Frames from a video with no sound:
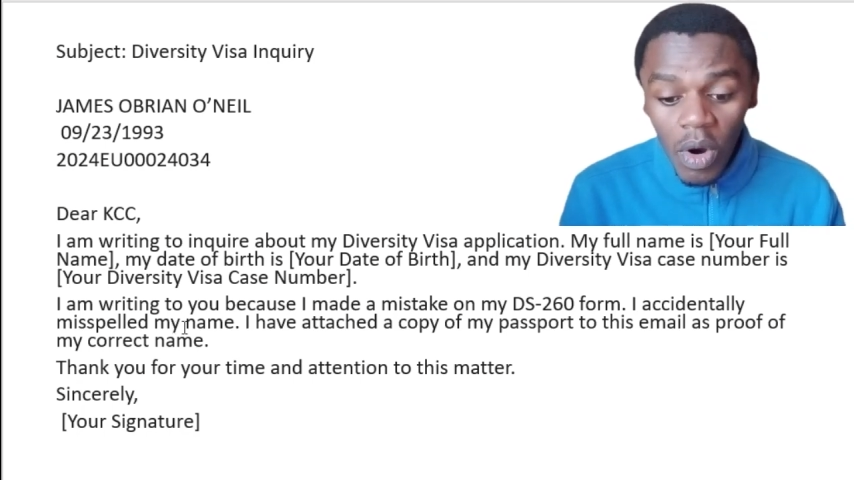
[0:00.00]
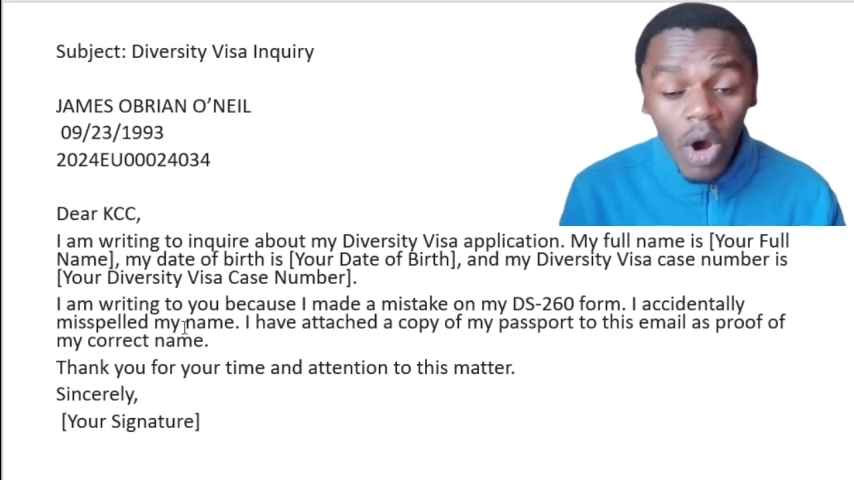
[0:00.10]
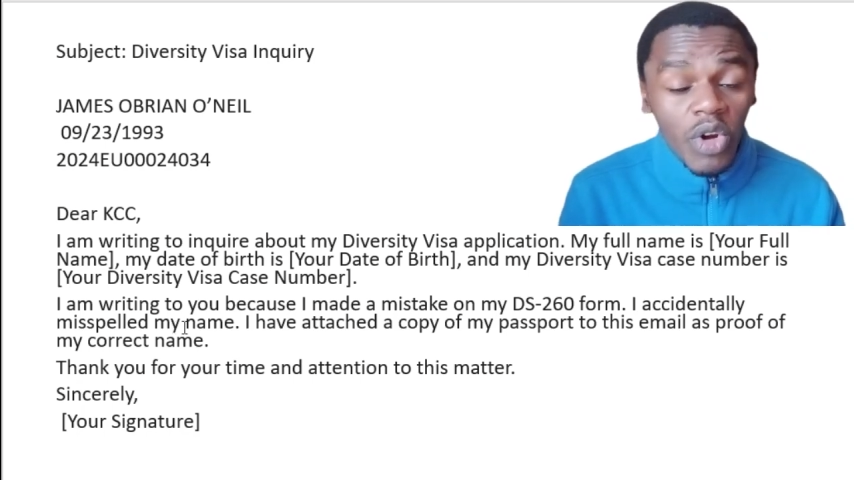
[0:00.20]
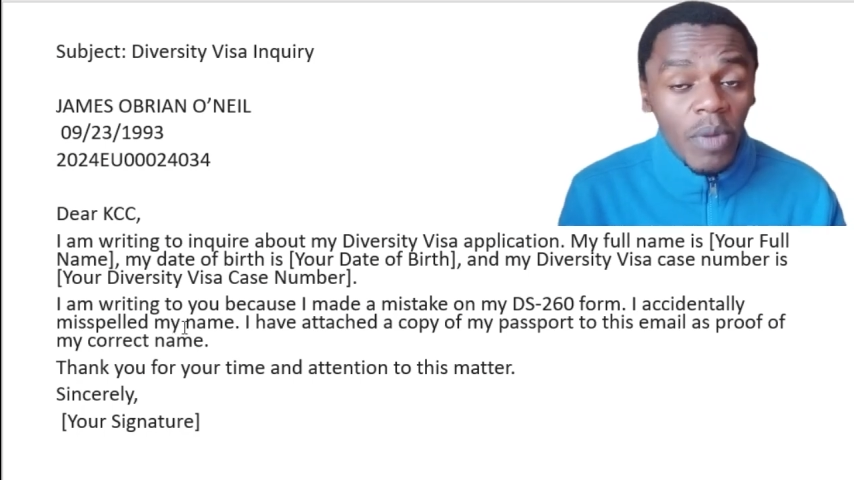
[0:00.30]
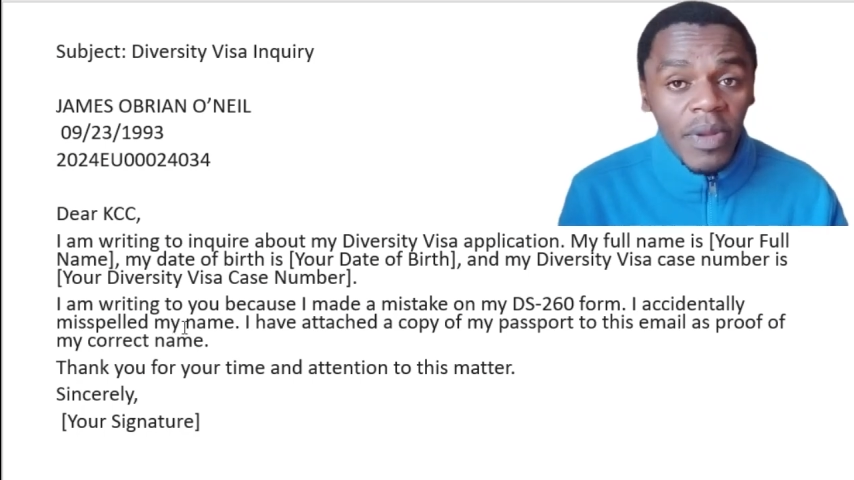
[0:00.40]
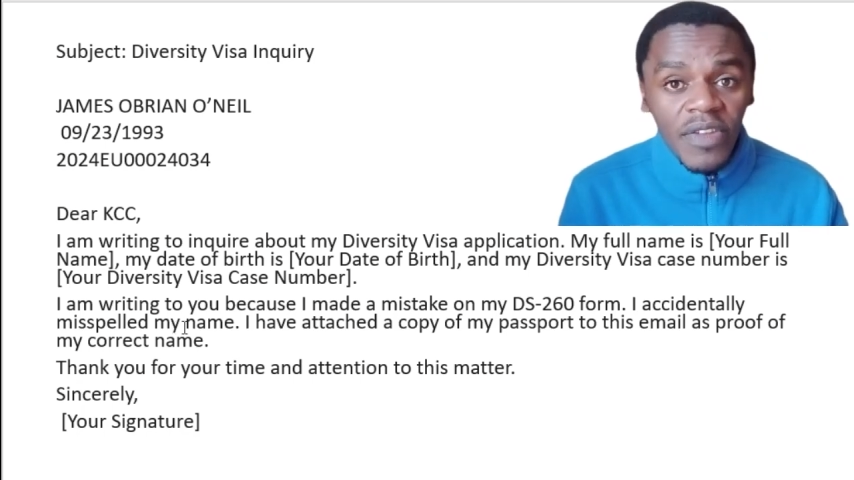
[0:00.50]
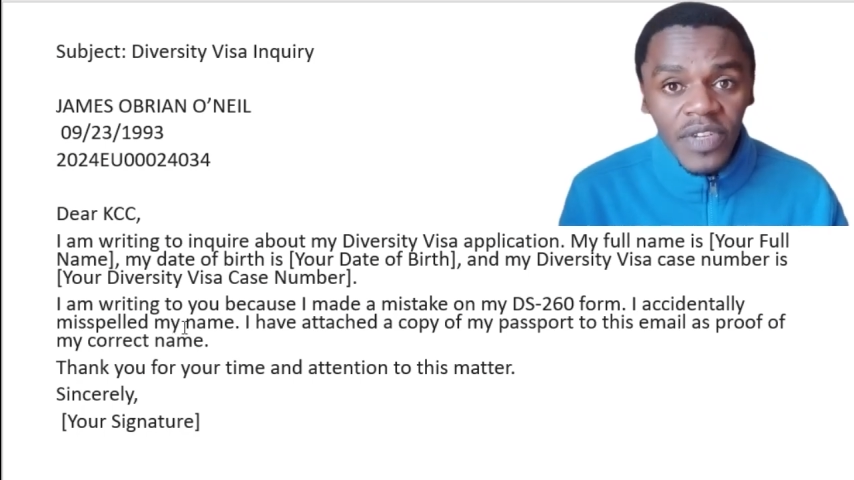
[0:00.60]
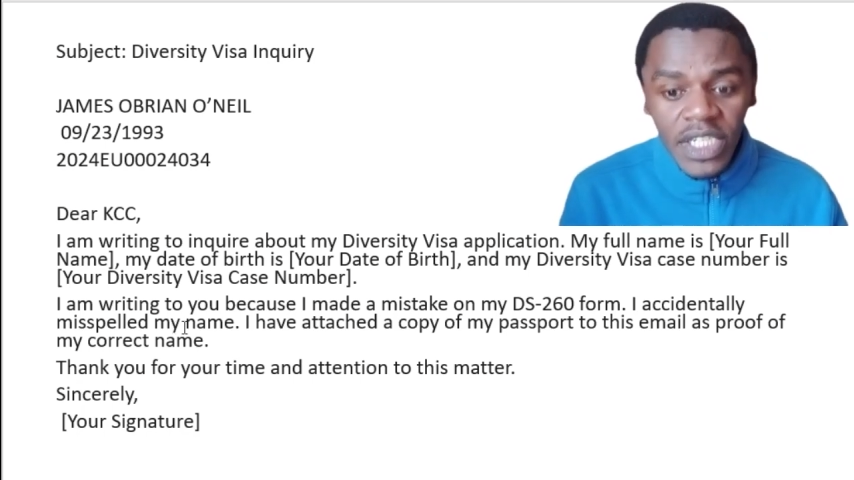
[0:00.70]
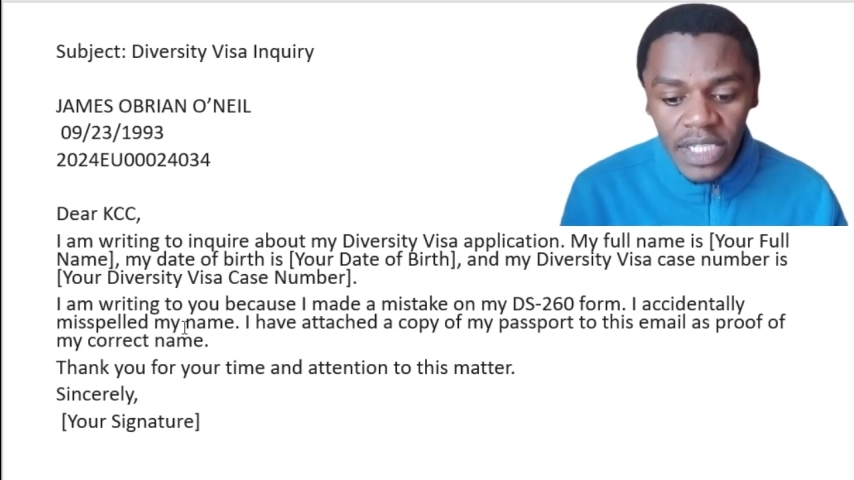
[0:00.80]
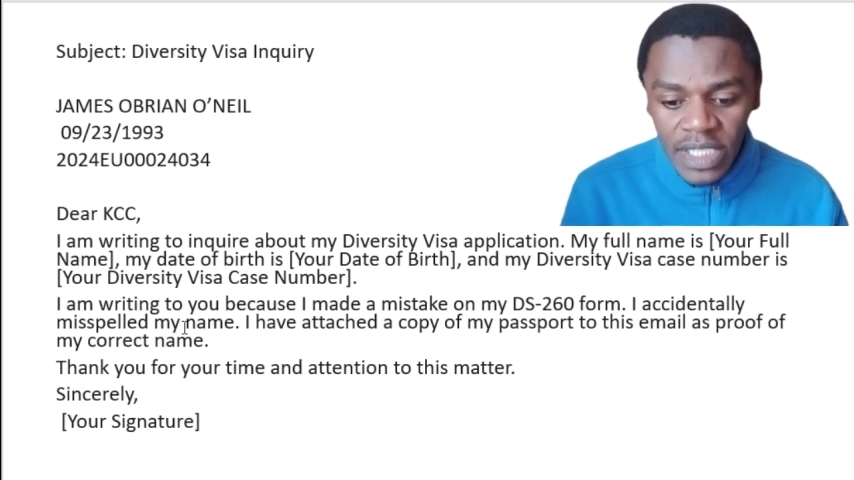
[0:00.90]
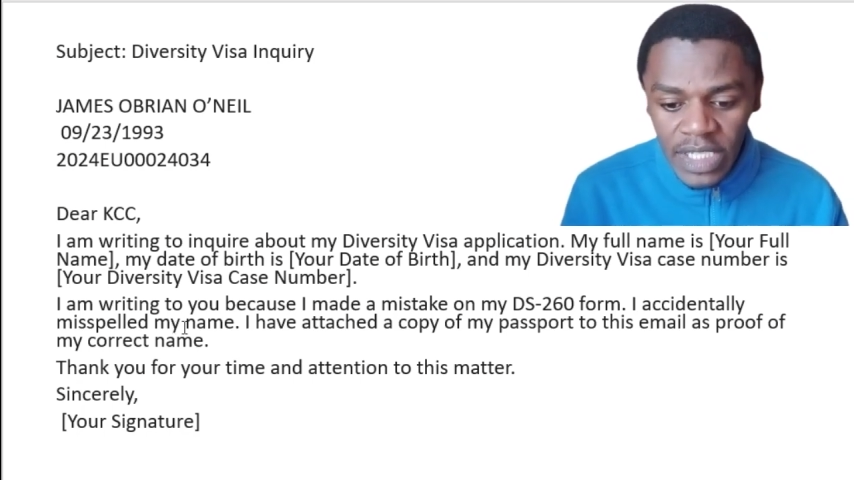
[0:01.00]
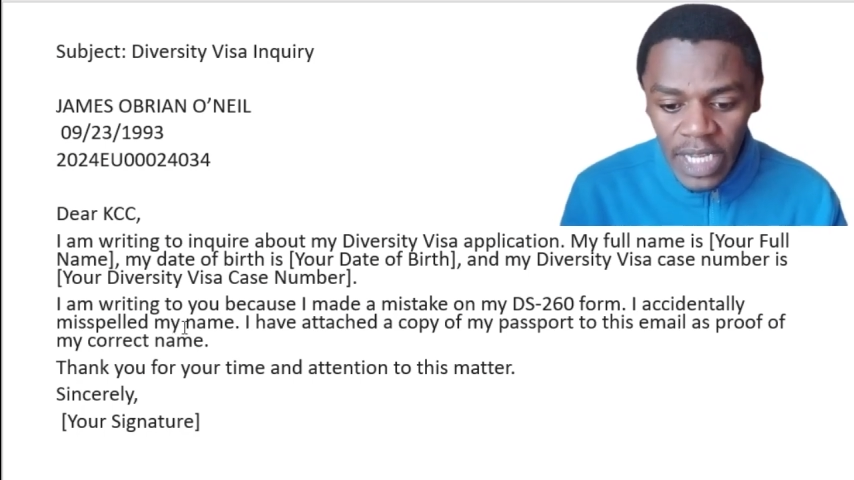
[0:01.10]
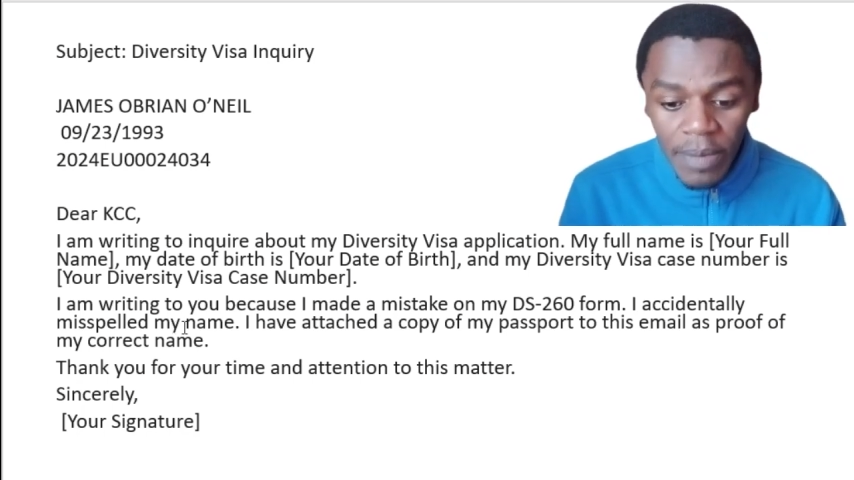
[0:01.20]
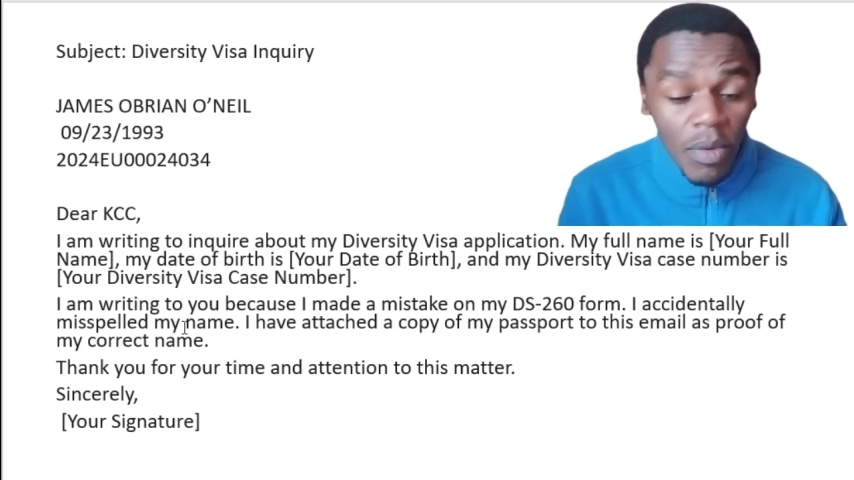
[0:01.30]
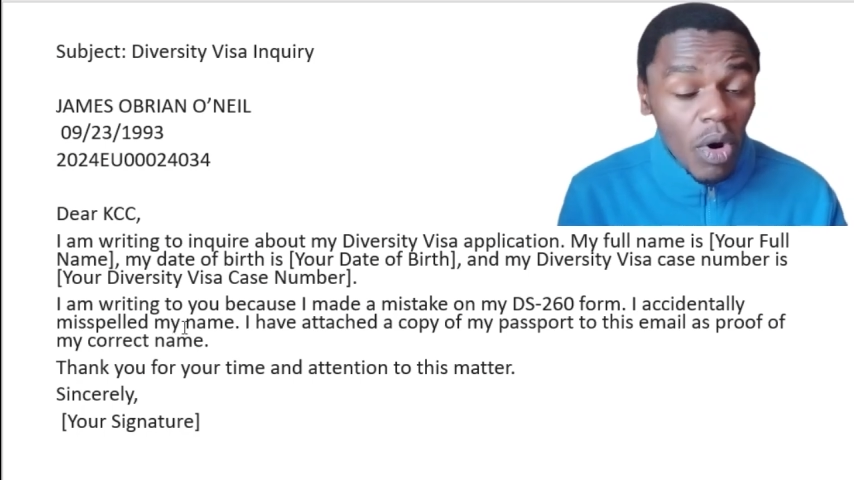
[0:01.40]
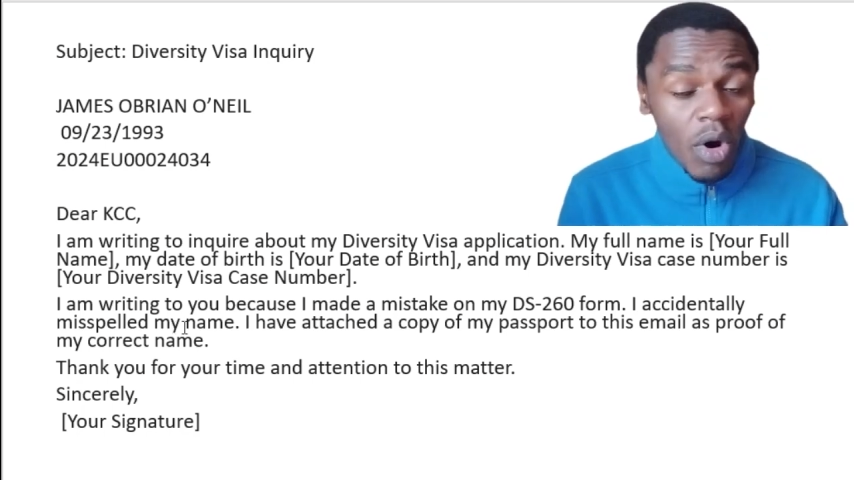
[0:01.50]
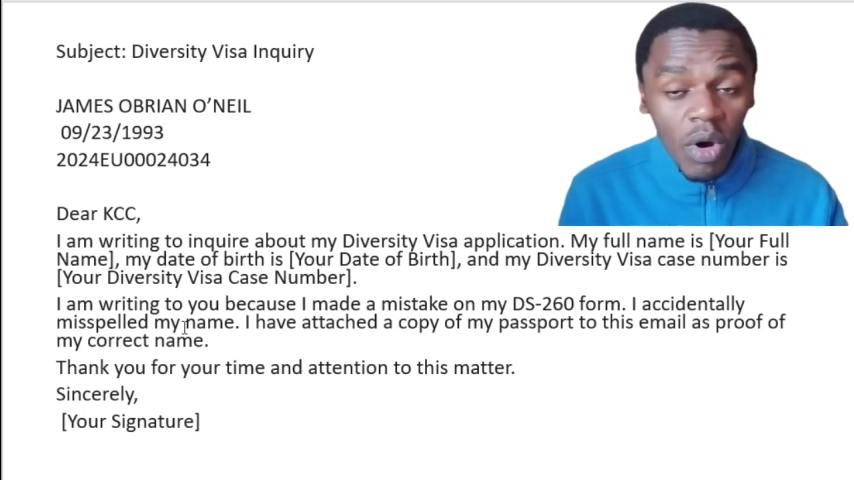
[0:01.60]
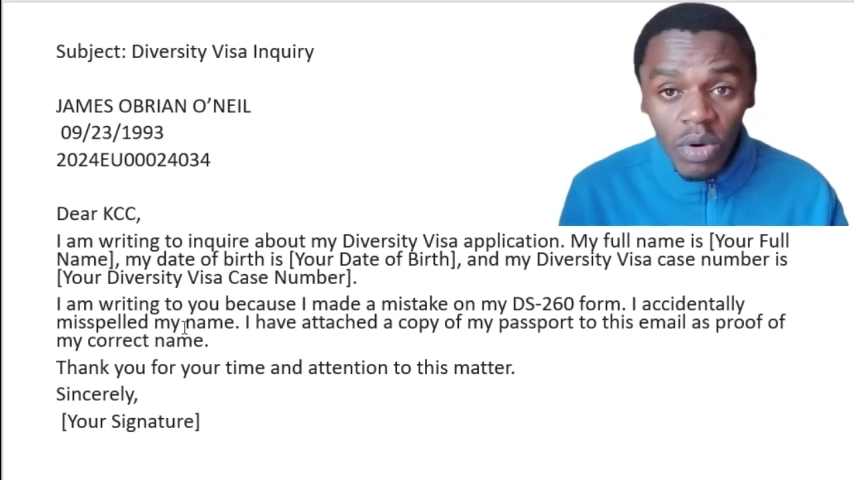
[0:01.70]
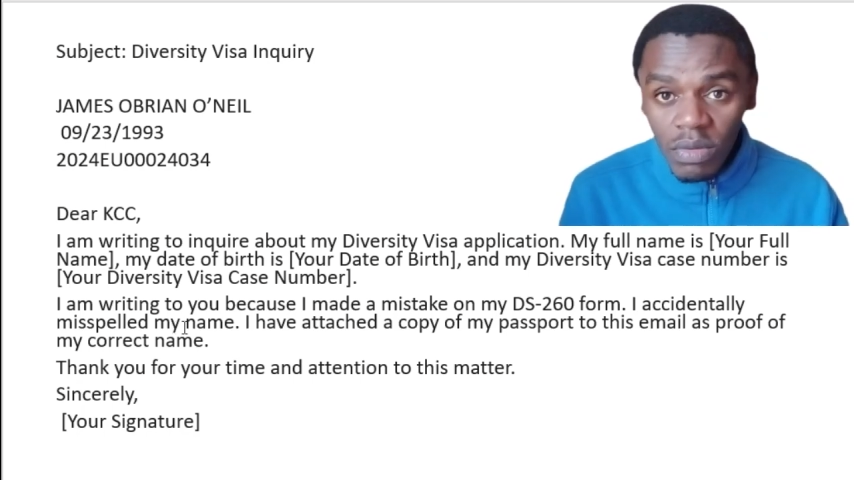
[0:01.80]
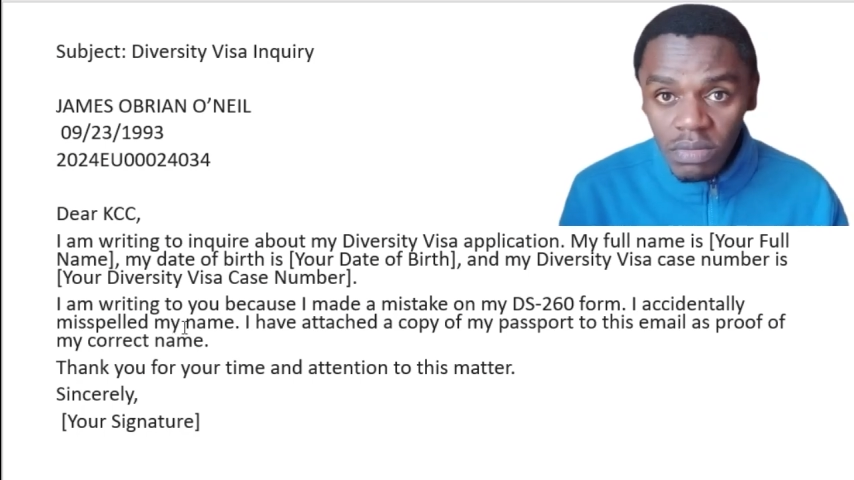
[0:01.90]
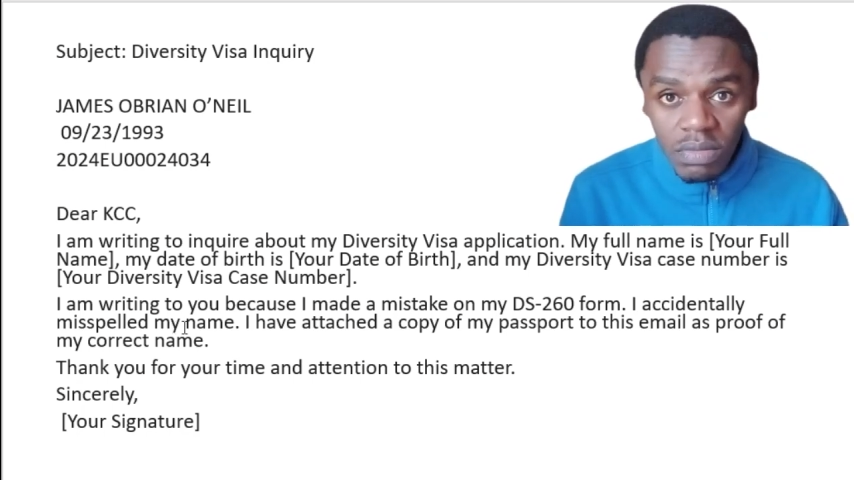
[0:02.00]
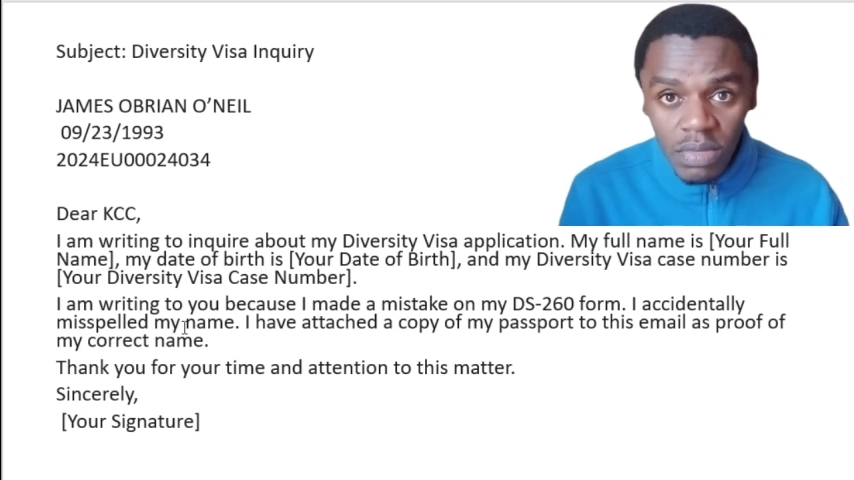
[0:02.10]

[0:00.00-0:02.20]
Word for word: or your beneficiary's name or